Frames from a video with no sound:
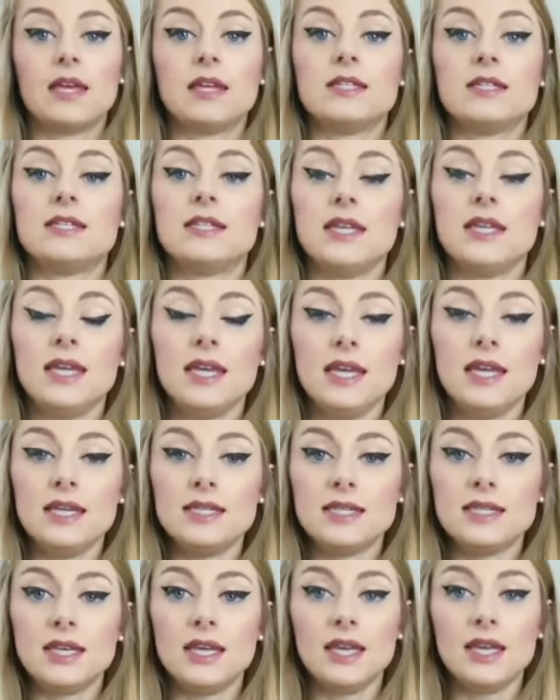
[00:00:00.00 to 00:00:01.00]
It's
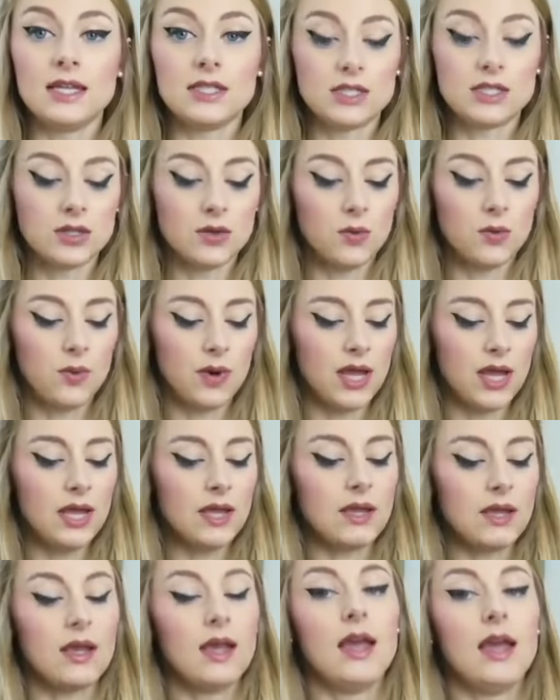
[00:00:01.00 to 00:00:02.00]
easy, it's
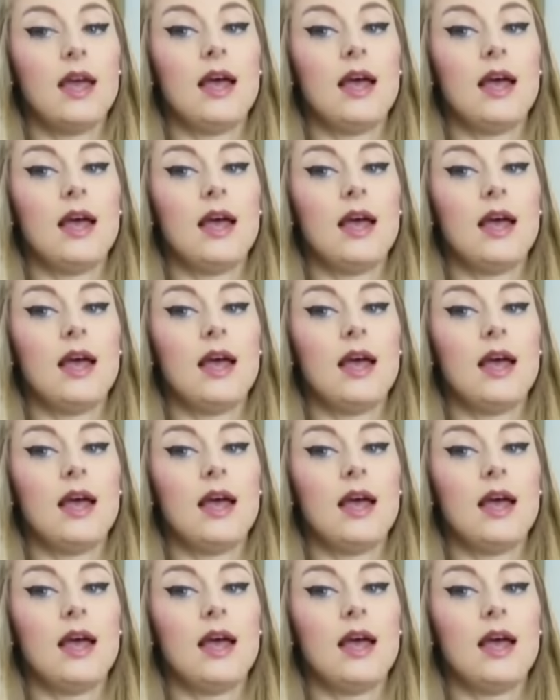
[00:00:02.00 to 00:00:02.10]
quick.